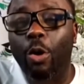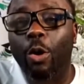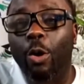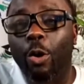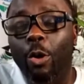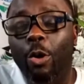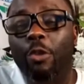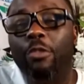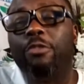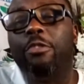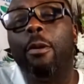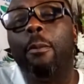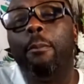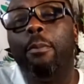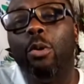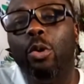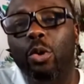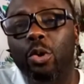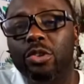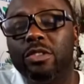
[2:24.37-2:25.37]
of
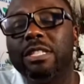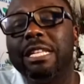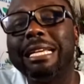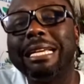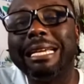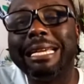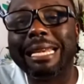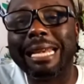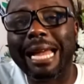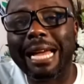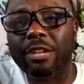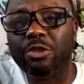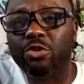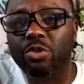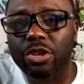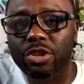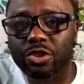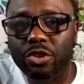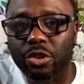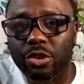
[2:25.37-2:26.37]

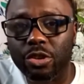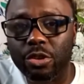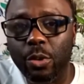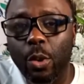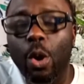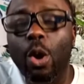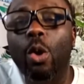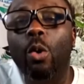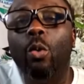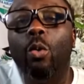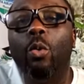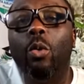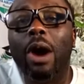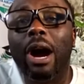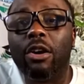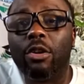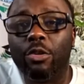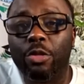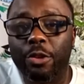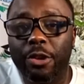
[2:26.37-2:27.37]
post-graduation
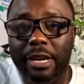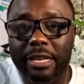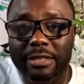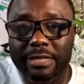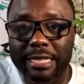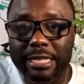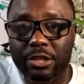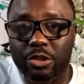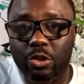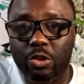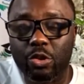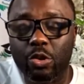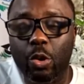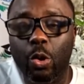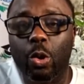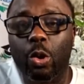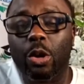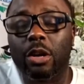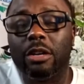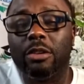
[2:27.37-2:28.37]
work authorization,
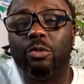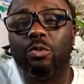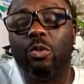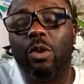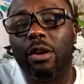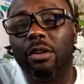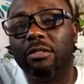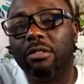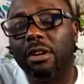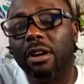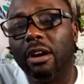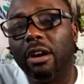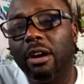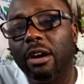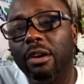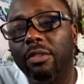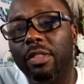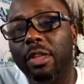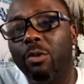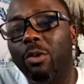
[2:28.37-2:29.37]
or
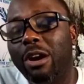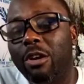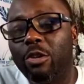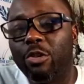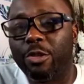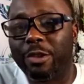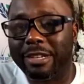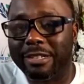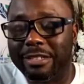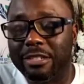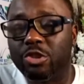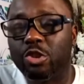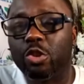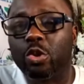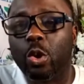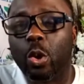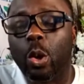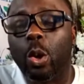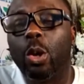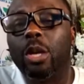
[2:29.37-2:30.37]
the work authorization
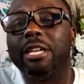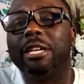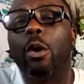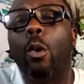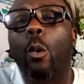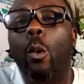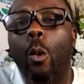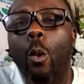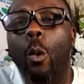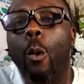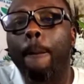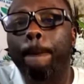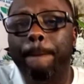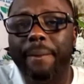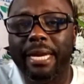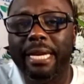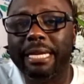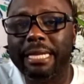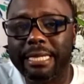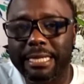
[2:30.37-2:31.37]
called
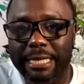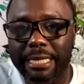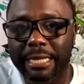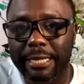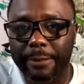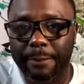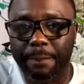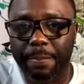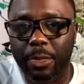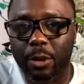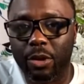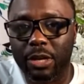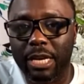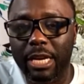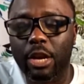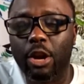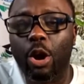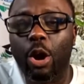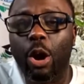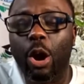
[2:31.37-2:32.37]
OPT.
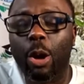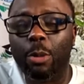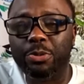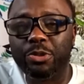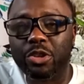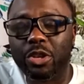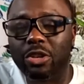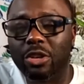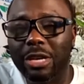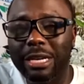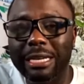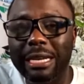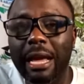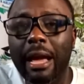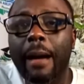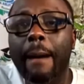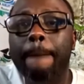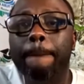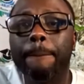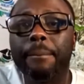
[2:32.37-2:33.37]
Okay, optional
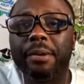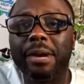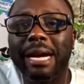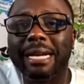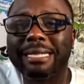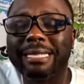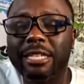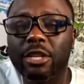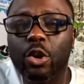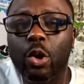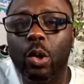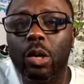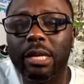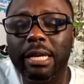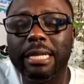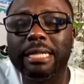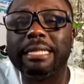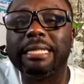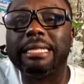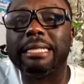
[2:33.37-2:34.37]

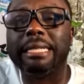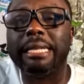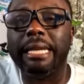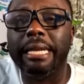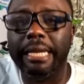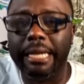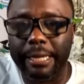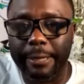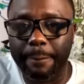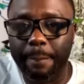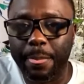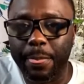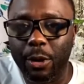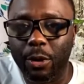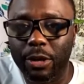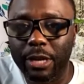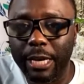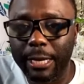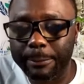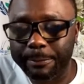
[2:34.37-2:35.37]
practical training.
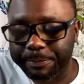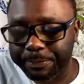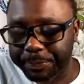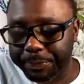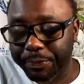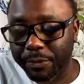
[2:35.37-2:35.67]
Okay,